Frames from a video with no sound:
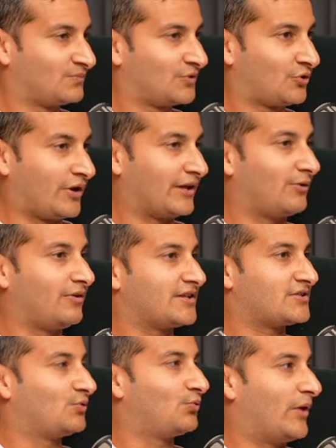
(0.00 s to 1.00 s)
critical
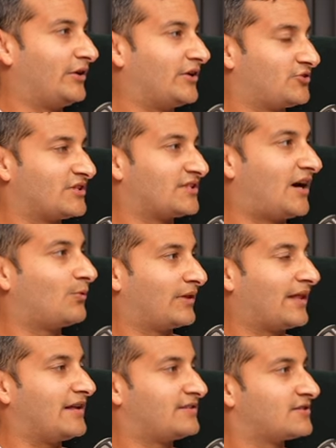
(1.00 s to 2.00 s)
as to when you actually start
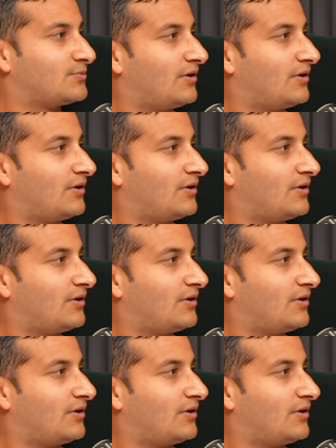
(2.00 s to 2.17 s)
with ads as